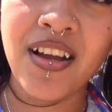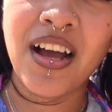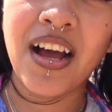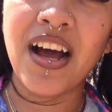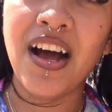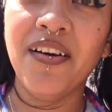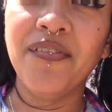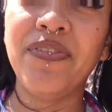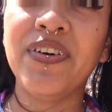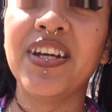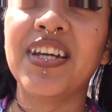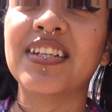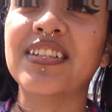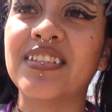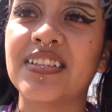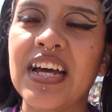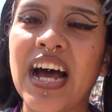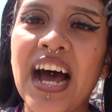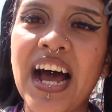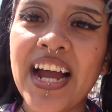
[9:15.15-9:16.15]
I'm fucking
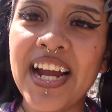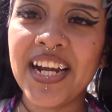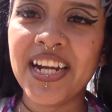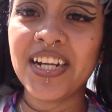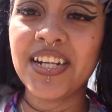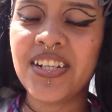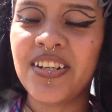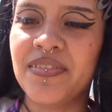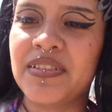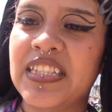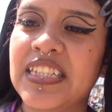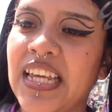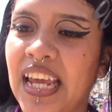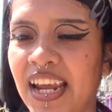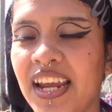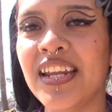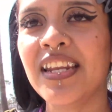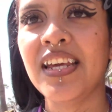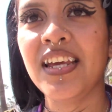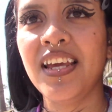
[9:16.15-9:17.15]
tired of
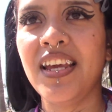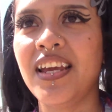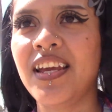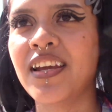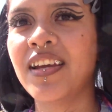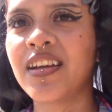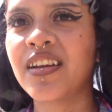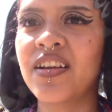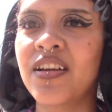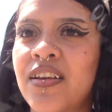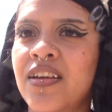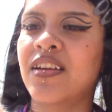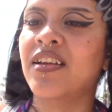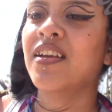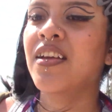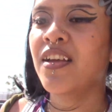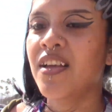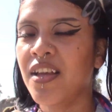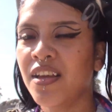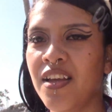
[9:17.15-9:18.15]
skating.
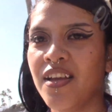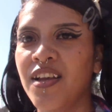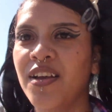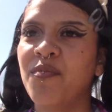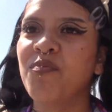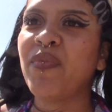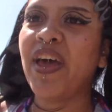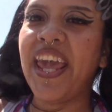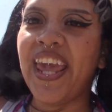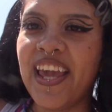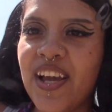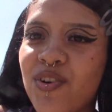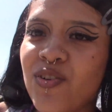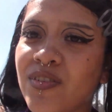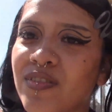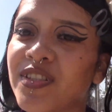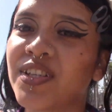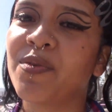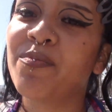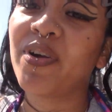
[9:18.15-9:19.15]
My
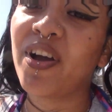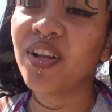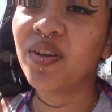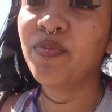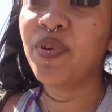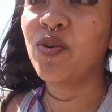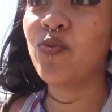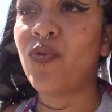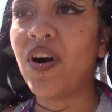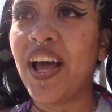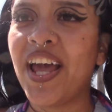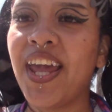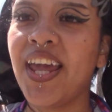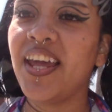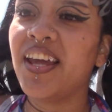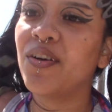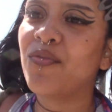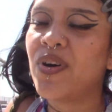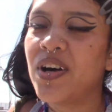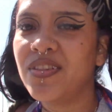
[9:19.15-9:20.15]
ankles are about to be
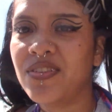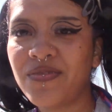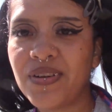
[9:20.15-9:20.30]
white while the